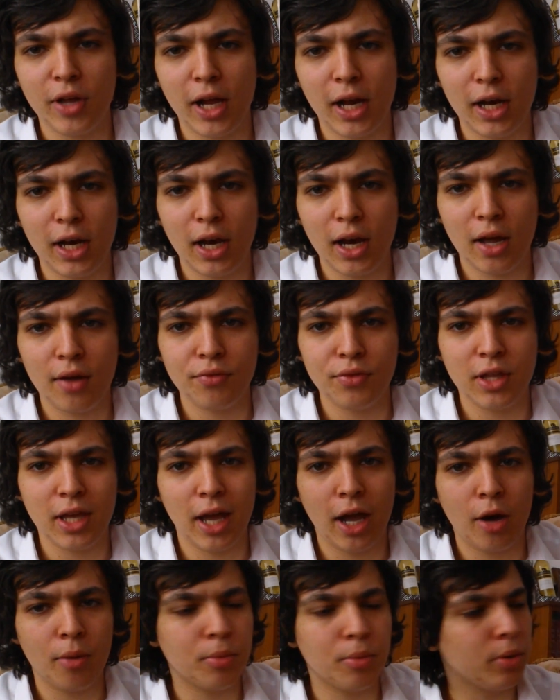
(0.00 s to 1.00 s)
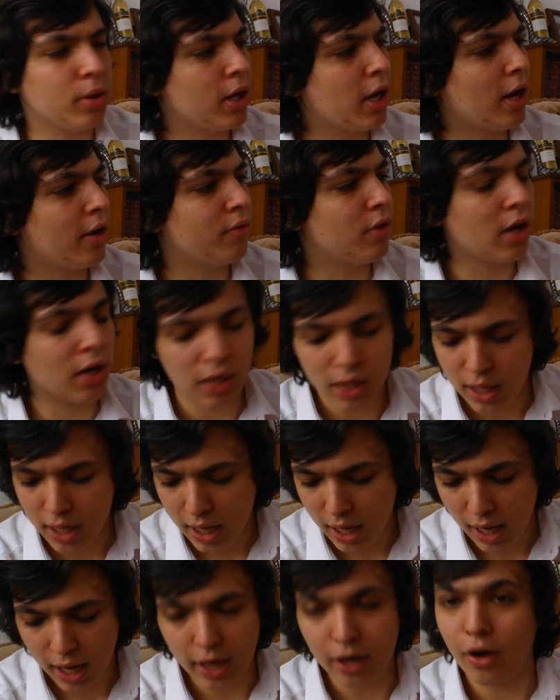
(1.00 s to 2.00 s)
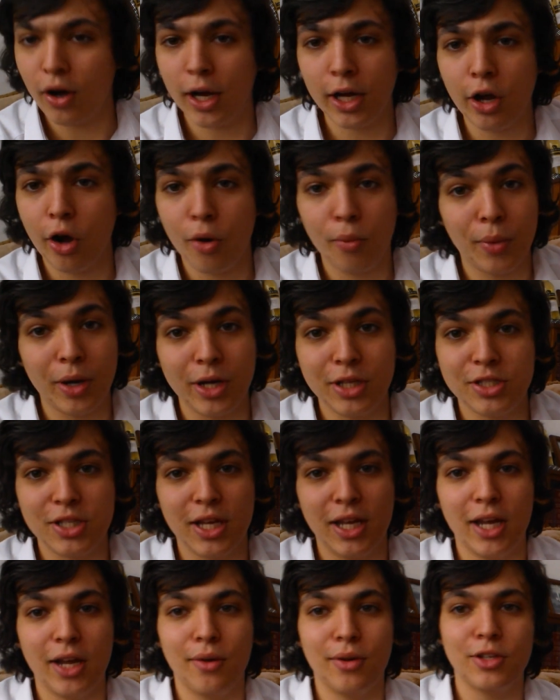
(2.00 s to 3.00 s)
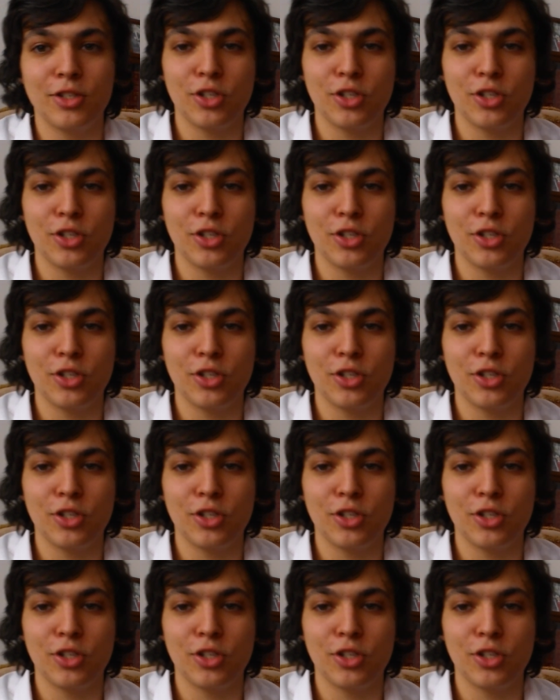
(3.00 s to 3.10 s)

I love the album cover, and I can't wait to hear it.